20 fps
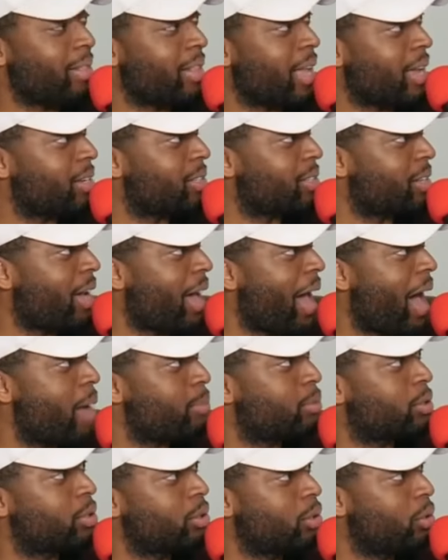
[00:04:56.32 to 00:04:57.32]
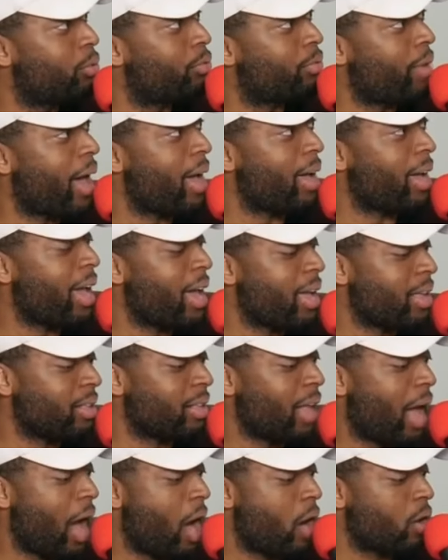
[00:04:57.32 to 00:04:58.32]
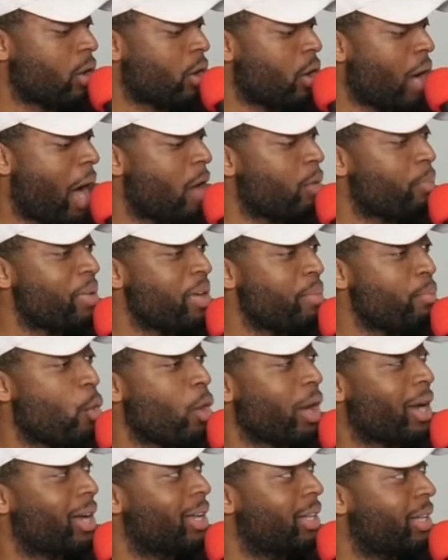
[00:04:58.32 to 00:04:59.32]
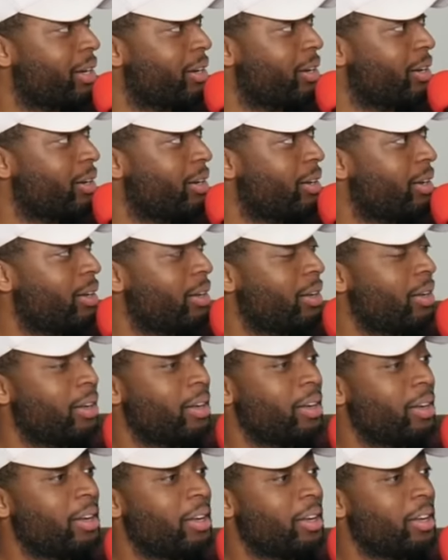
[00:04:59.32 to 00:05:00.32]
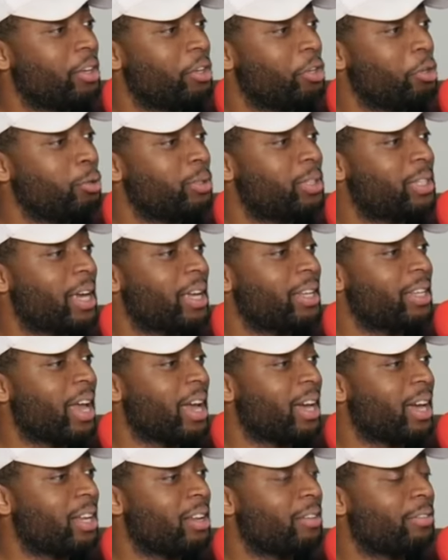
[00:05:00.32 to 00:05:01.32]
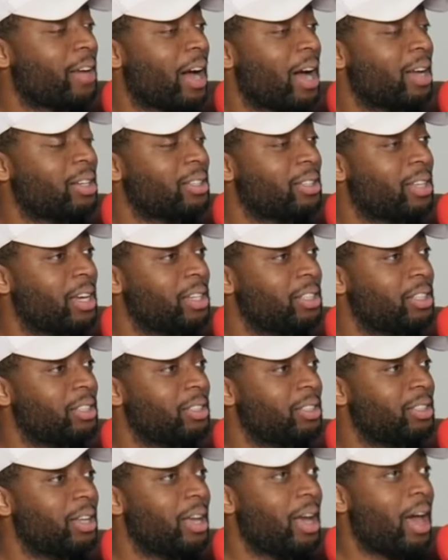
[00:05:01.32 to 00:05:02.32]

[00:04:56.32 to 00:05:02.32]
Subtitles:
That is an absolute fact. And I'll be more clear. Mm-hmm. You say negative connotation,